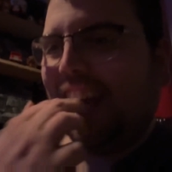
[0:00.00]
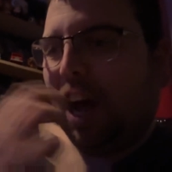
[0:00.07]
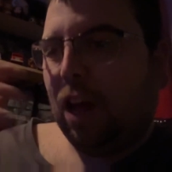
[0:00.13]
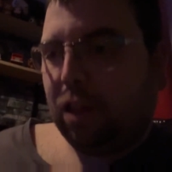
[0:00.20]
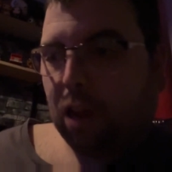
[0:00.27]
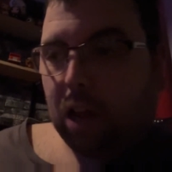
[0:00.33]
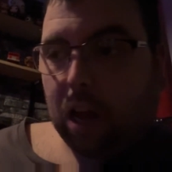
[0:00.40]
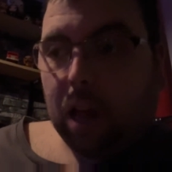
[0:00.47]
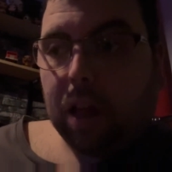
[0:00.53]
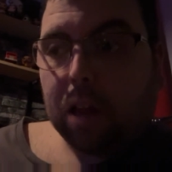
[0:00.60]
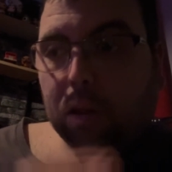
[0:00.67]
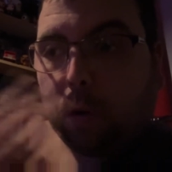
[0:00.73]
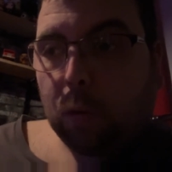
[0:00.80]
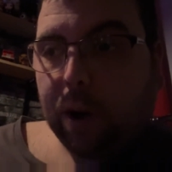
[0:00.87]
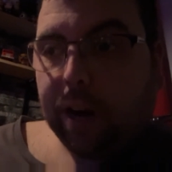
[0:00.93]
So
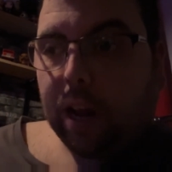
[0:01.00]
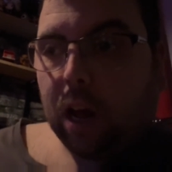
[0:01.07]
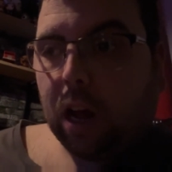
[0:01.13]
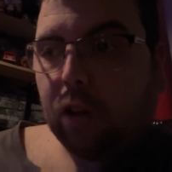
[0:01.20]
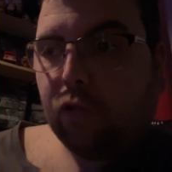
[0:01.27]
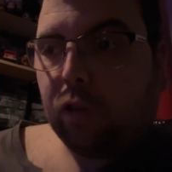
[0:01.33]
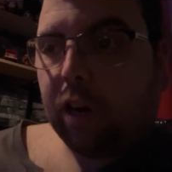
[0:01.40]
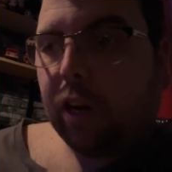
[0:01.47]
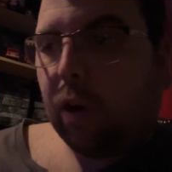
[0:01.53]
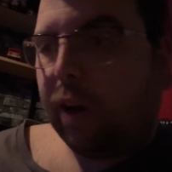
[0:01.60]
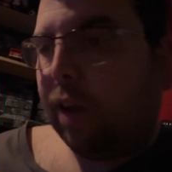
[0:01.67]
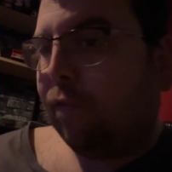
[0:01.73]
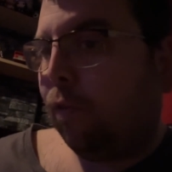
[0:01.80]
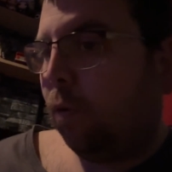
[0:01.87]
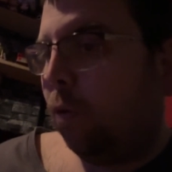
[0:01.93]
that's already
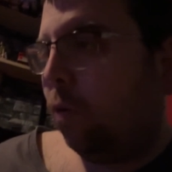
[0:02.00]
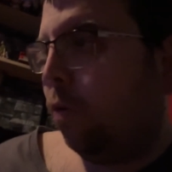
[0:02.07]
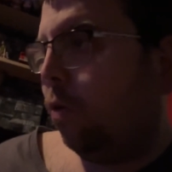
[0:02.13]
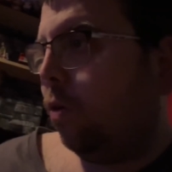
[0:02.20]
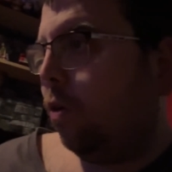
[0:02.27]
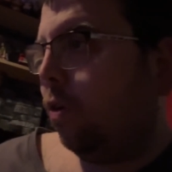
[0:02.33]
194.